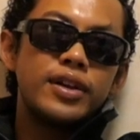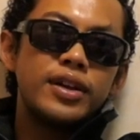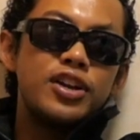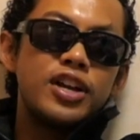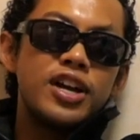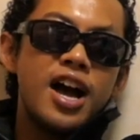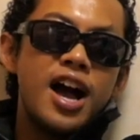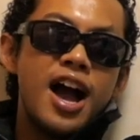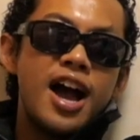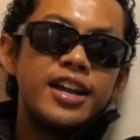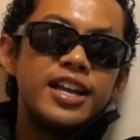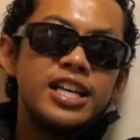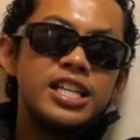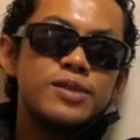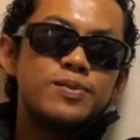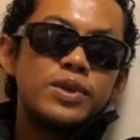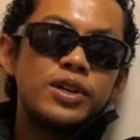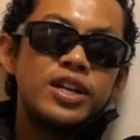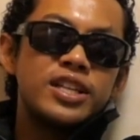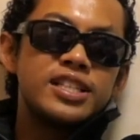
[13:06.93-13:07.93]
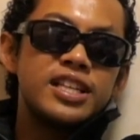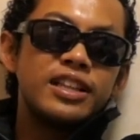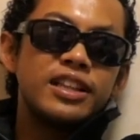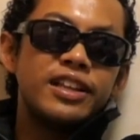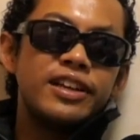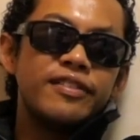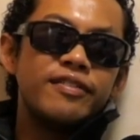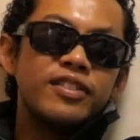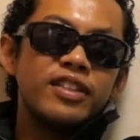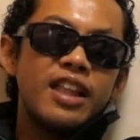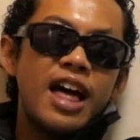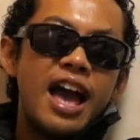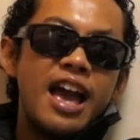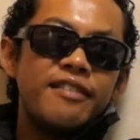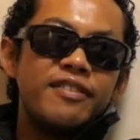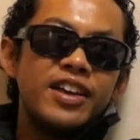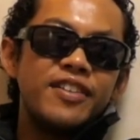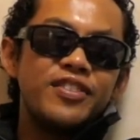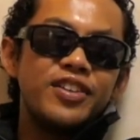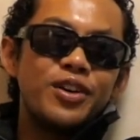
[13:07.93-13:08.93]
But like, you can't experience and live
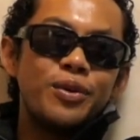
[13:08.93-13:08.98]
life